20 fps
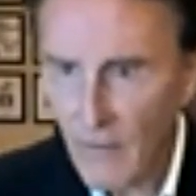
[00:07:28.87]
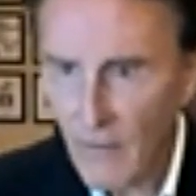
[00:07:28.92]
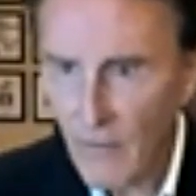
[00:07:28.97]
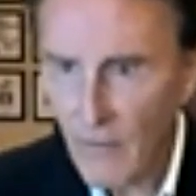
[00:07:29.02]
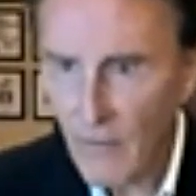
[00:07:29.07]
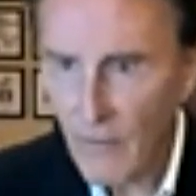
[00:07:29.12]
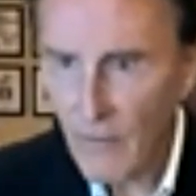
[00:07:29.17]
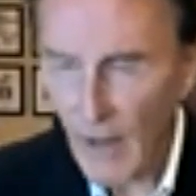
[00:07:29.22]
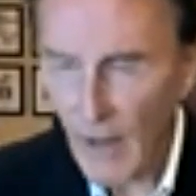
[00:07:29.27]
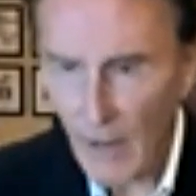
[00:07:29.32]

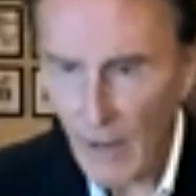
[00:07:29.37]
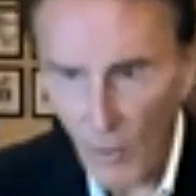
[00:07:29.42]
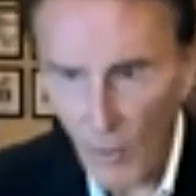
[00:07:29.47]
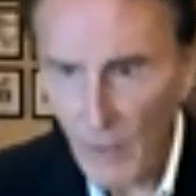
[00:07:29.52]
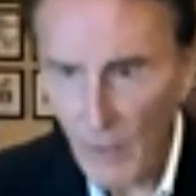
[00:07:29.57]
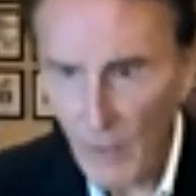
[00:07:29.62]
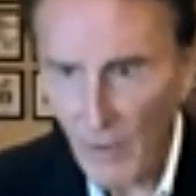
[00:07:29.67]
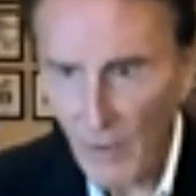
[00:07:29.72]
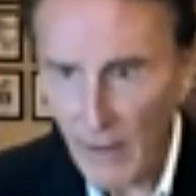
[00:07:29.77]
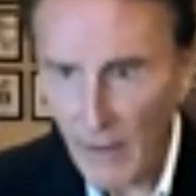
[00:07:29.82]
I want
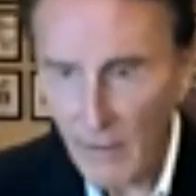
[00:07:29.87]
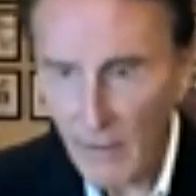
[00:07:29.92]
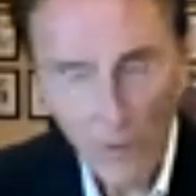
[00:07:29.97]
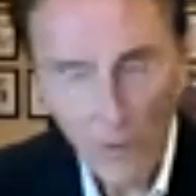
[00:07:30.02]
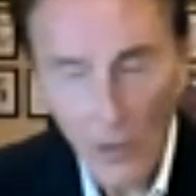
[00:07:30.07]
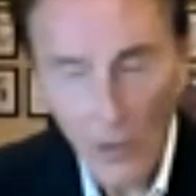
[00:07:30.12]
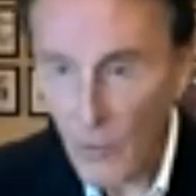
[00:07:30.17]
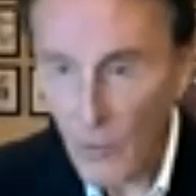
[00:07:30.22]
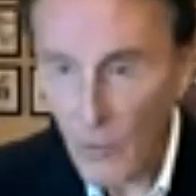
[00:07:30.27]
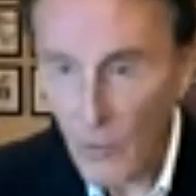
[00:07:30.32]
that. No,
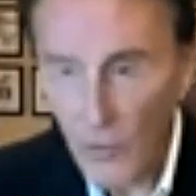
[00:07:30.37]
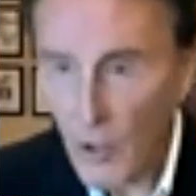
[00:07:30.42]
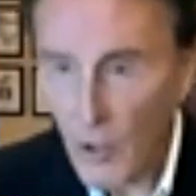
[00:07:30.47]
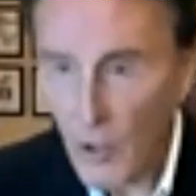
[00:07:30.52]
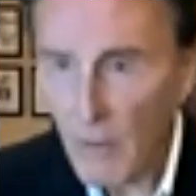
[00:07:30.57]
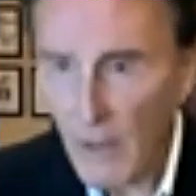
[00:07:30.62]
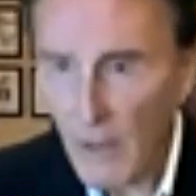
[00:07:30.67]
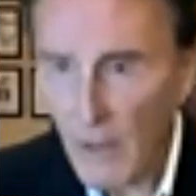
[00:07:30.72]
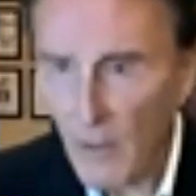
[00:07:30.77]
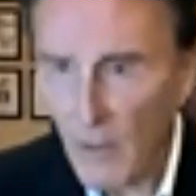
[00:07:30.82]
nobody
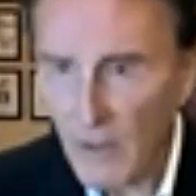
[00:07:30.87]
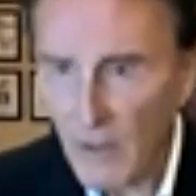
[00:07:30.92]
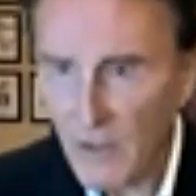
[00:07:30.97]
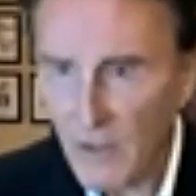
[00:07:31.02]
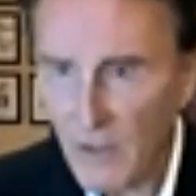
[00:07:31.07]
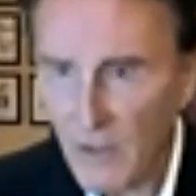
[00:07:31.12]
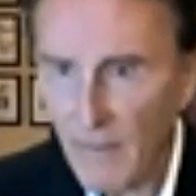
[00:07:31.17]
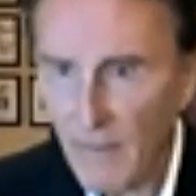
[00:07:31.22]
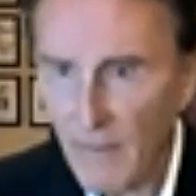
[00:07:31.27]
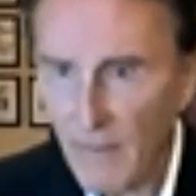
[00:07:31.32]
wants that.
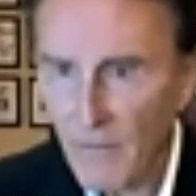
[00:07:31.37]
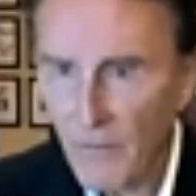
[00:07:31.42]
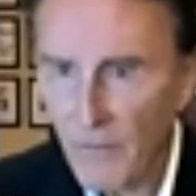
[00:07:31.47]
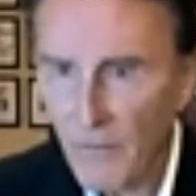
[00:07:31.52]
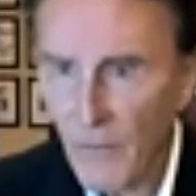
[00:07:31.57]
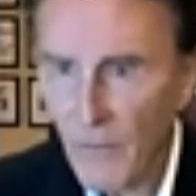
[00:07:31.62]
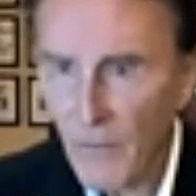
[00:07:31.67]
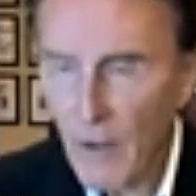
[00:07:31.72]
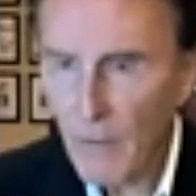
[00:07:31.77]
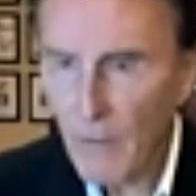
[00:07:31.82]

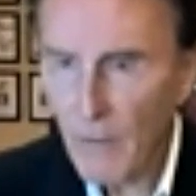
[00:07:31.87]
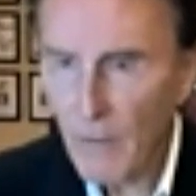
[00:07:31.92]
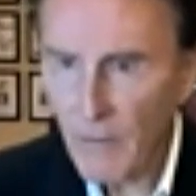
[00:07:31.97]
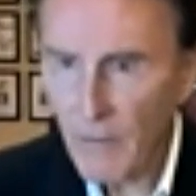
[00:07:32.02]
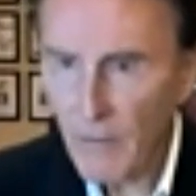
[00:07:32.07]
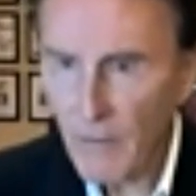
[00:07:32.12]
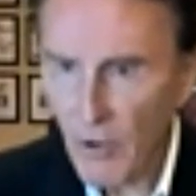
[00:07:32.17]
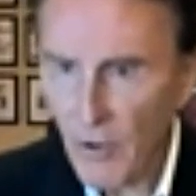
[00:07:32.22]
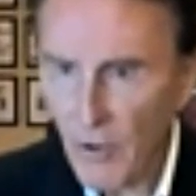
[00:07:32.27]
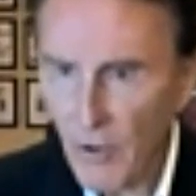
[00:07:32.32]
But if
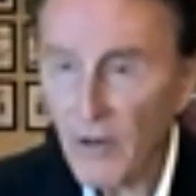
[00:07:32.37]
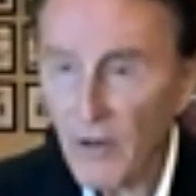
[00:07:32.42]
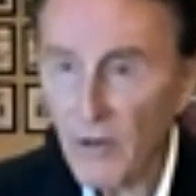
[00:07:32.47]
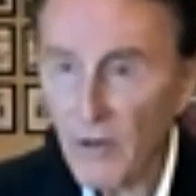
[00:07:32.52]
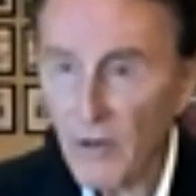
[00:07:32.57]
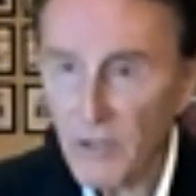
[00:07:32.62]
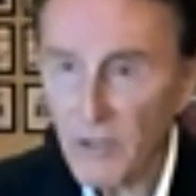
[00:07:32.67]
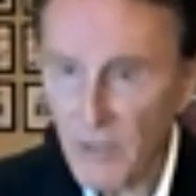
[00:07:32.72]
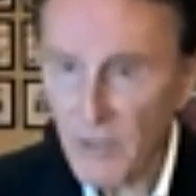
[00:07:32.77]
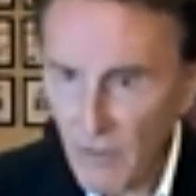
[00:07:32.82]
you're
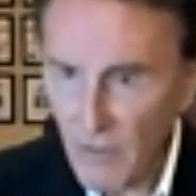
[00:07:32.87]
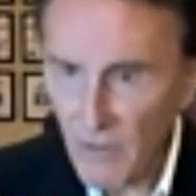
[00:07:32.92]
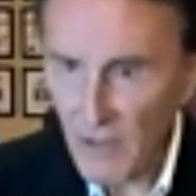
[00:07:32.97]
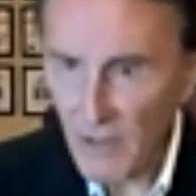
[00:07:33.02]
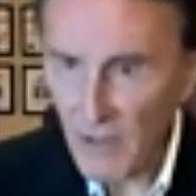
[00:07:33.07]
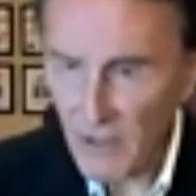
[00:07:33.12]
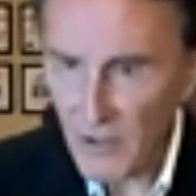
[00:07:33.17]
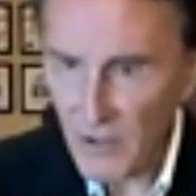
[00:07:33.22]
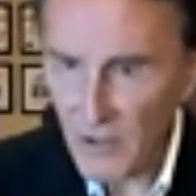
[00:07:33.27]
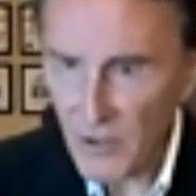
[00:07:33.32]

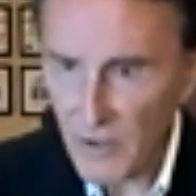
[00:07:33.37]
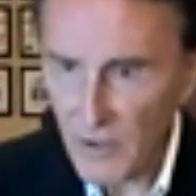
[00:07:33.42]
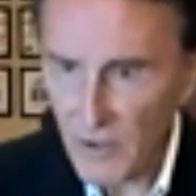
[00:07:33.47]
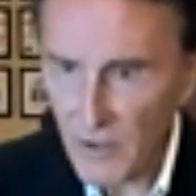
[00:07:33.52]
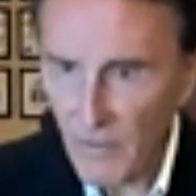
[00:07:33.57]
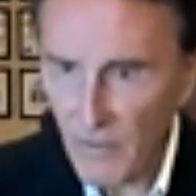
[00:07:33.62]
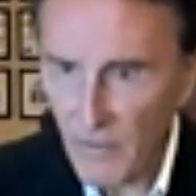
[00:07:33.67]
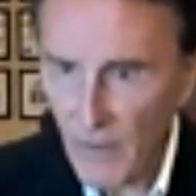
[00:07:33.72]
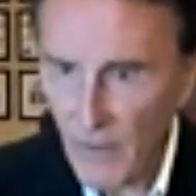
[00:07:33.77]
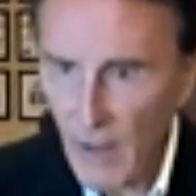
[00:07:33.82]
self-conditioned,
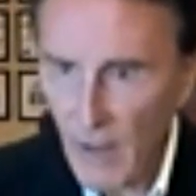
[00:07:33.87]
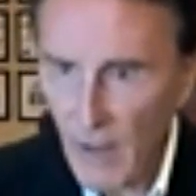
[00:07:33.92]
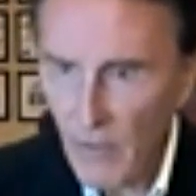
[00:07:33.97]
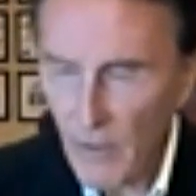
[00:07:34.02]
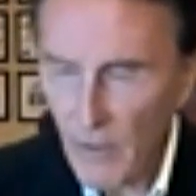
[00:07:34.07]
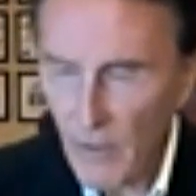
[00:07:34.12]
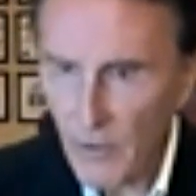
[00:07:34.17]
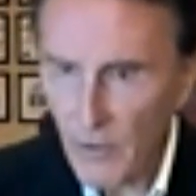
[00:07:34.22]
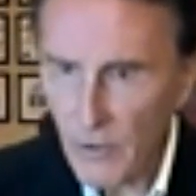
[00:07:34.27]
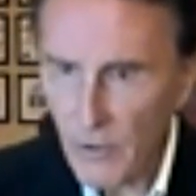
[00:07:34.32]
then
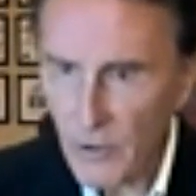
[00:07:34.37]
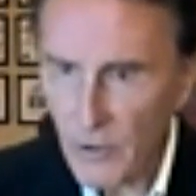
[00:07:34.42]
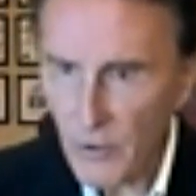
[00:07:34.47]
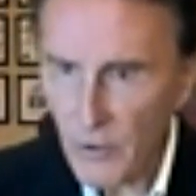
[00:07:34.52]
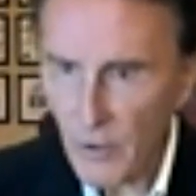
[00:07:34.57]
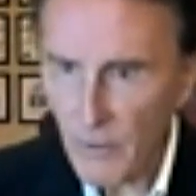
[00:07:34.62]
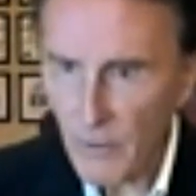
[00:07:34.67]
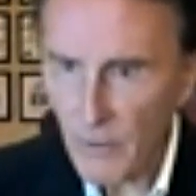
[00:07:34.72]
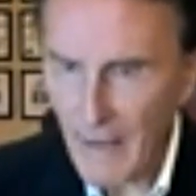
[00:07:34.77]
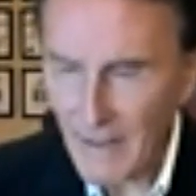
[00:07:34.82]
you're just going to
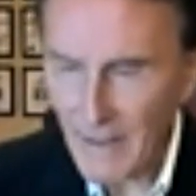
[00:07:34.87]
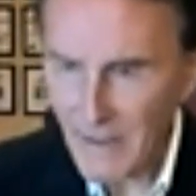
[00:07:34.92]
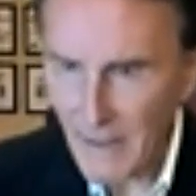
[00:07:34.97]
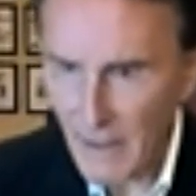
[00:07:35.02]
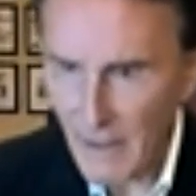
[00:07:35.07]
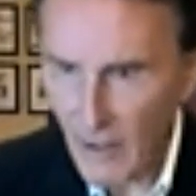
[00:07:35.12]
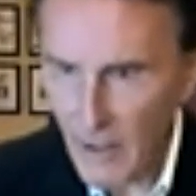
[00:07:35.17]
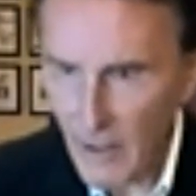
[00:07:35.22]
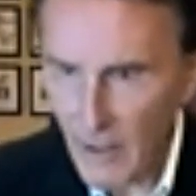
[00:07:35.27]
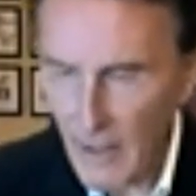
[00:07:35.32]
pass that
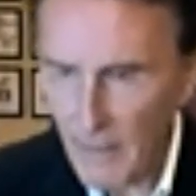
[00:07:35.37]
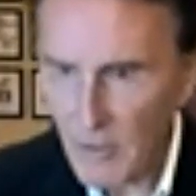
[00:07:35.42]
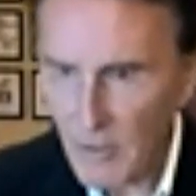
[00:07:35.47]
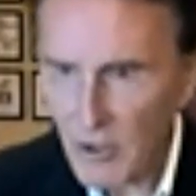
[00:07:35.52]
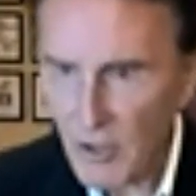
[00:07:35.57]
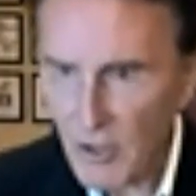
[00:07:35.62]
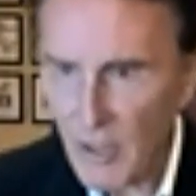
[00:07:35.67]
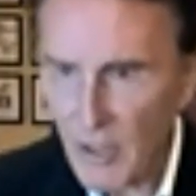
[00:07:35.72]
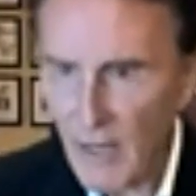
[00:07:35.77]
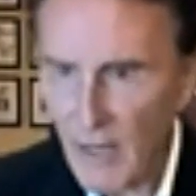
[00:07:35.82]
on
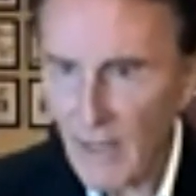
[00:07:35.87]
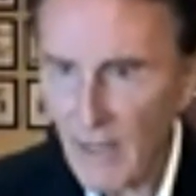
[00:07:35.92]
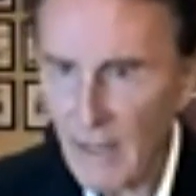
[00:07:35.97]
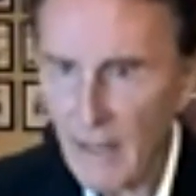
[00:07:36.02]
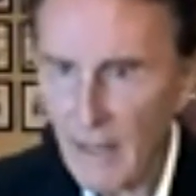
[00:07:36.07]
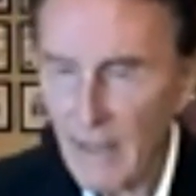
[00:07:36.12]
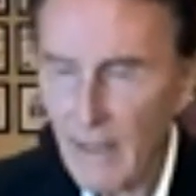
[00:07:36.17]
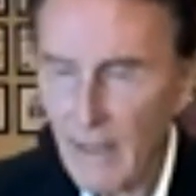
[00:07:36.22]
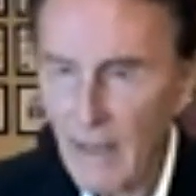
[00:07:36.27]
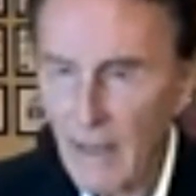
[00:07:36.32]
epigenetically
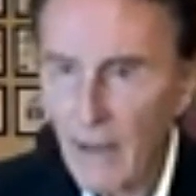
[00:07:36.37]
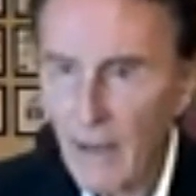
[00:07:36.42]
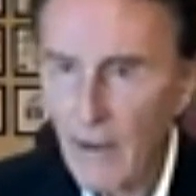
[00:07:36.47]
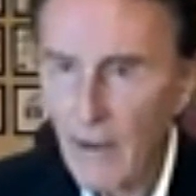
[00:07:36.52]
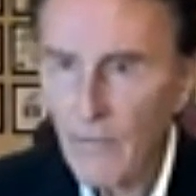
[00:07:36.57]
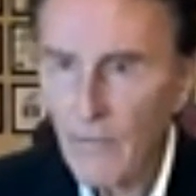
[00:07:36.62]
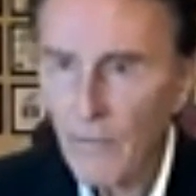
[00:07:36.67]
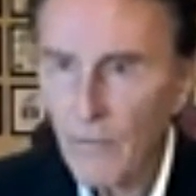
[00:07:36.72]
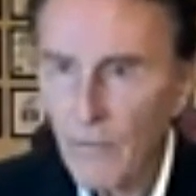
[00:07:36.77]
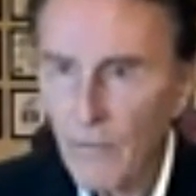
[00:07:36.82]

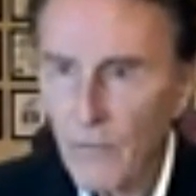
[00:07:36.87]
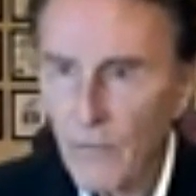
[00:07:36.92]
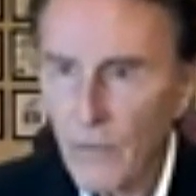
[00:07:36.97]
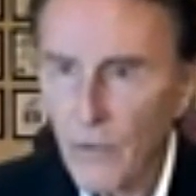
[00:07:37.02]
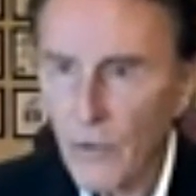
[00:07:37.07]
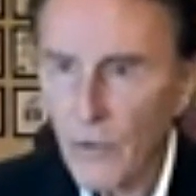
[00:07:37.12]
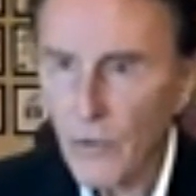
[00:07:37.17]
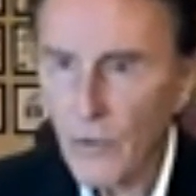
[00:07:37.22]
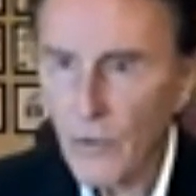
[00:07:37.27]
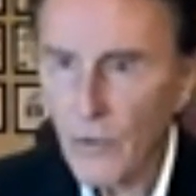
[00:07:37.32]

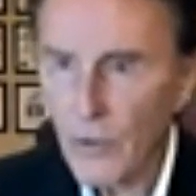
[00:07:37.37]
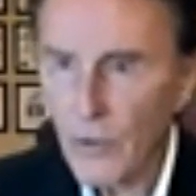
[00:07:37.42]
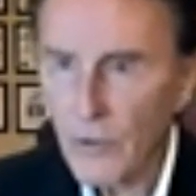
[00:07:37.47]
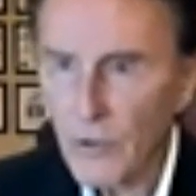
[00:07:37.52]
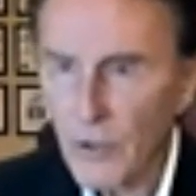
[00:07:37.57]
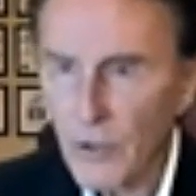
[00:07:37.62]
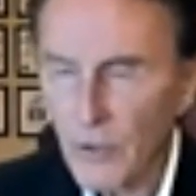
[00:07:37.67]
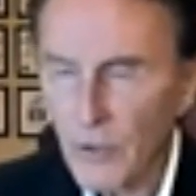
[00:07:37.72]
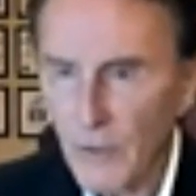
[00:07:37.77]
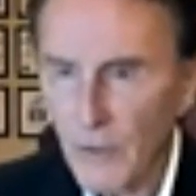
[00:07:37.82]
to your
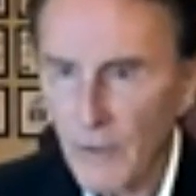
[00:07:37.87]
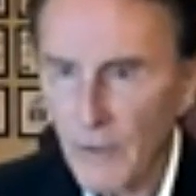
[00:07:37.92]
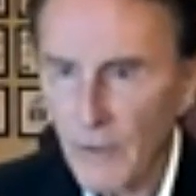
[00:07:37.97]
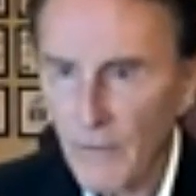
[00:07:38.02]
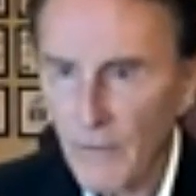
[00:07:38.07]
children.